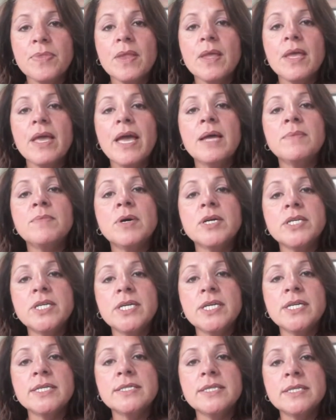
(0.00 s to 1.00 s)
At
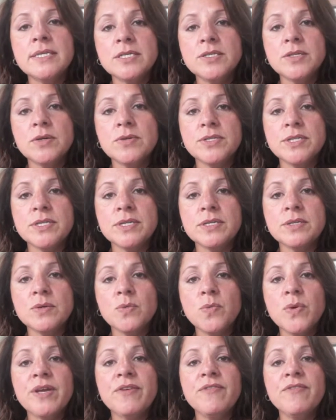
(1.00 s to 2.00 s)
Martinez and Associates,
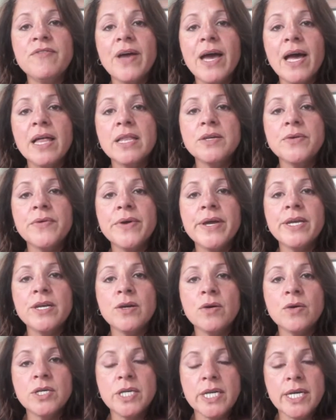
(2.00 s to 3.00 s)
we evaluate
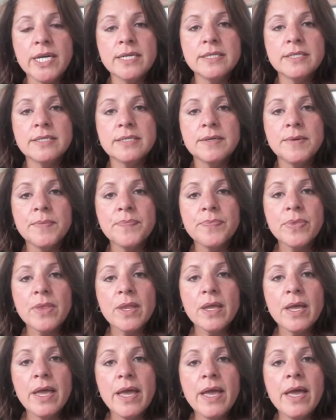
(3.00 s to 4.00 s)
your needs
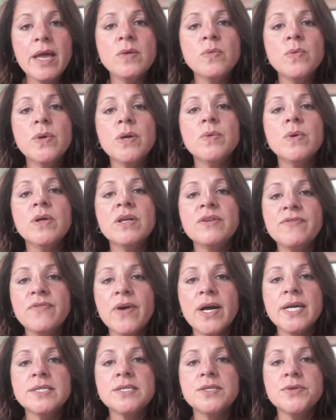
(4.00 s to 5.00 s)
and we will
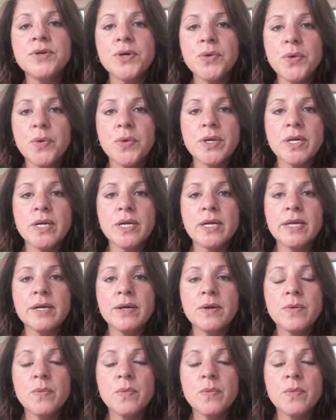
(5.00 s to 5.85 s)
advise you accordingly.